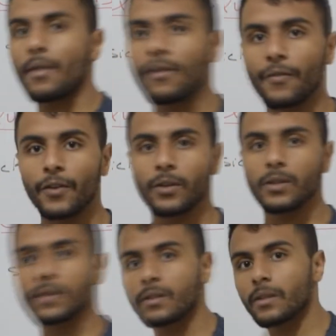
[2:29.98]
The
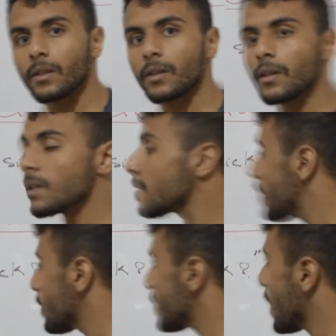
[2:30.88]
first
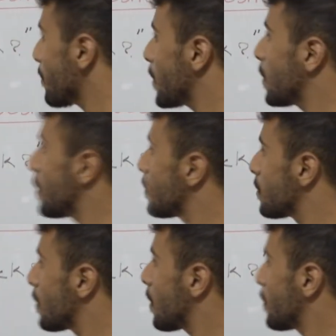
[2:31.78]
easy example
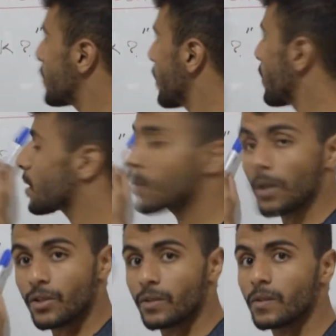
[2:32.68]
of direct
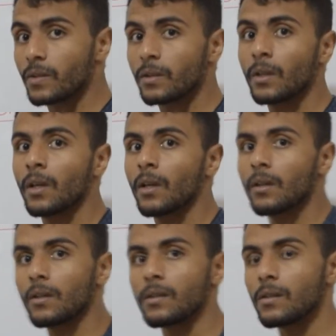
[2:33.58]
questions
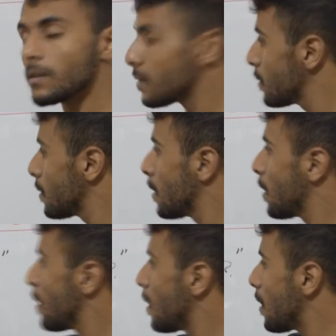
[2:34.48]
is,
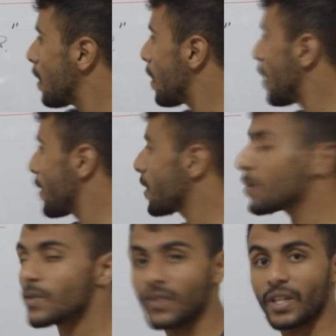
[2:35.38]
are you
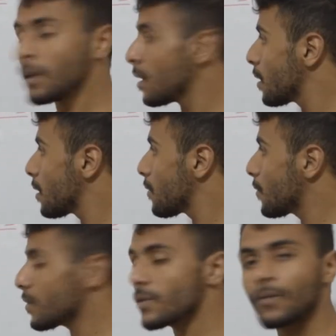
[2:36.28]
sick?
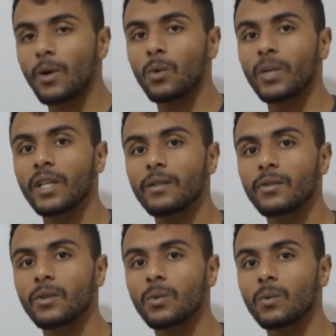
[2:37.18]
First of all, we need
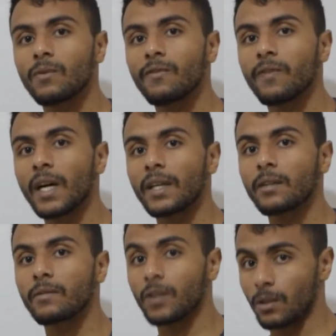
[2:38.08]
to find
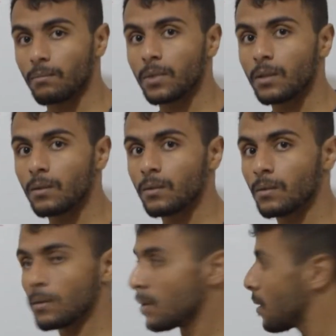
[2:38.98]
the verb.
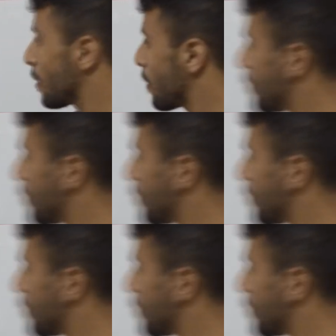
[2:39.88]
The